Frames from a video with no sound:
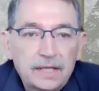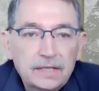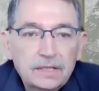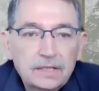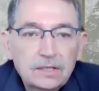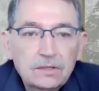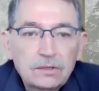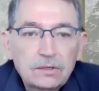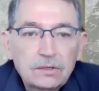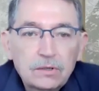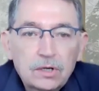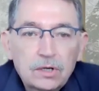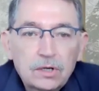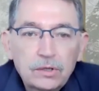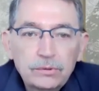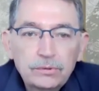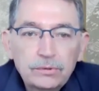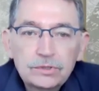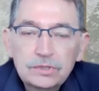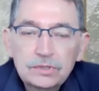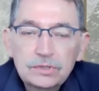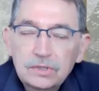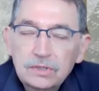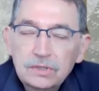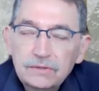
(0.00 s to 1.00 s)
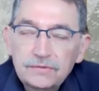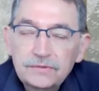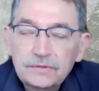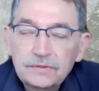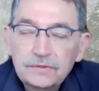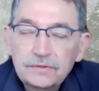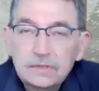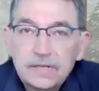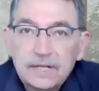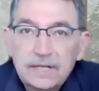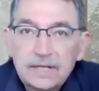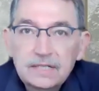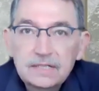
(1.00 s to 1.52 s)
At the conclusion of
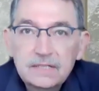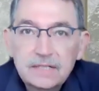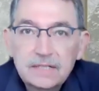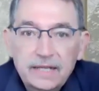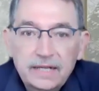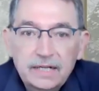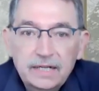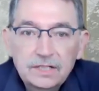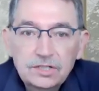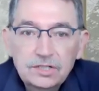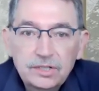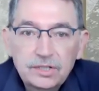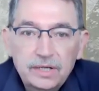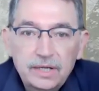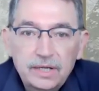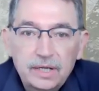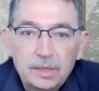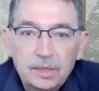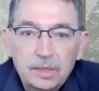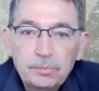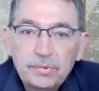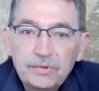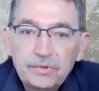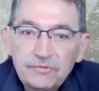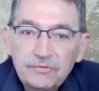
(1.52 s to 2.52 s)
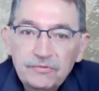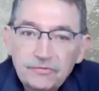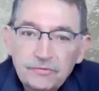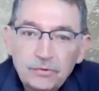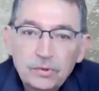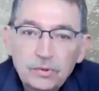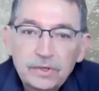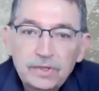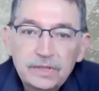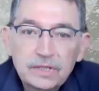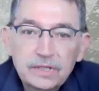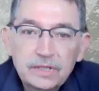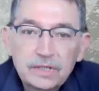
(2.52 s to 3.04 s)
today's lecture and
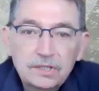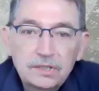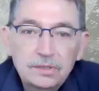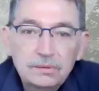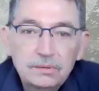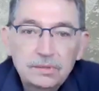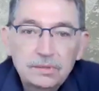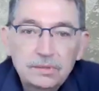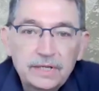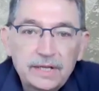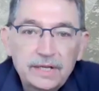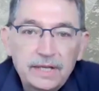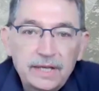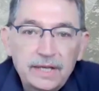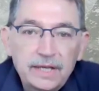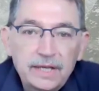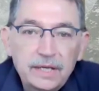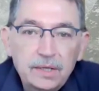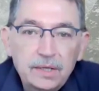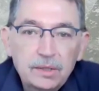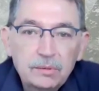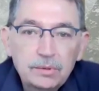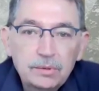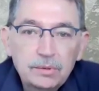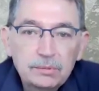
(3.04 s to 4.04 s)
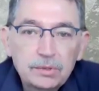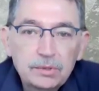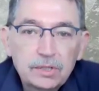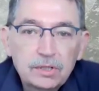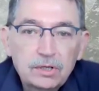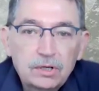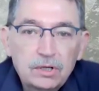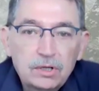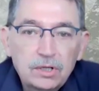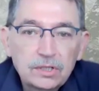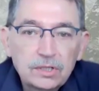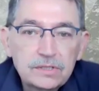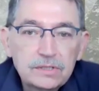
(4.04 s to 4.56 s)
before the Q&A, we
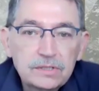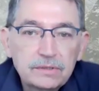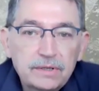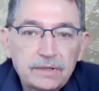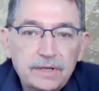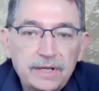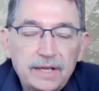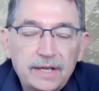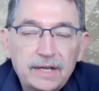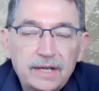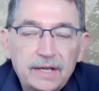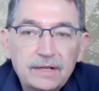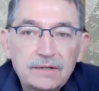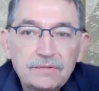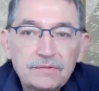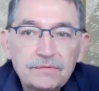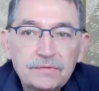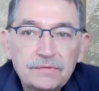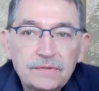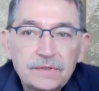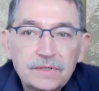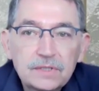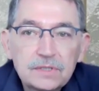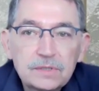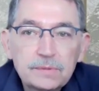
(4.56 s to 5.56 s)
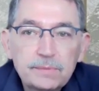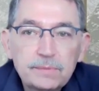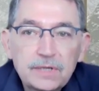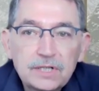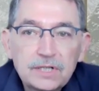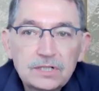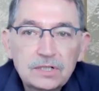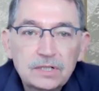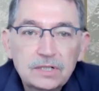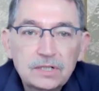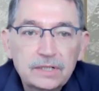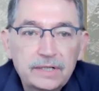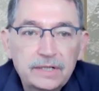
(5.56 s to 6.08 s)
will also have a
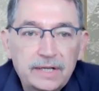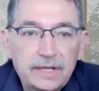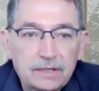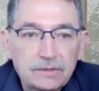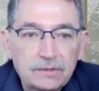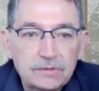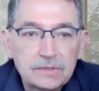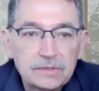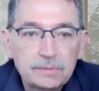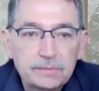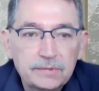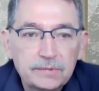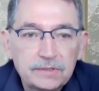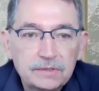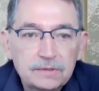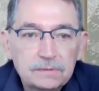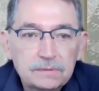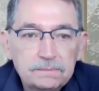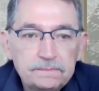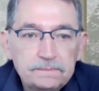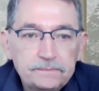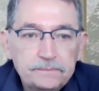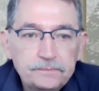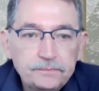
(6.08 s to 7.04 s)
special announcement.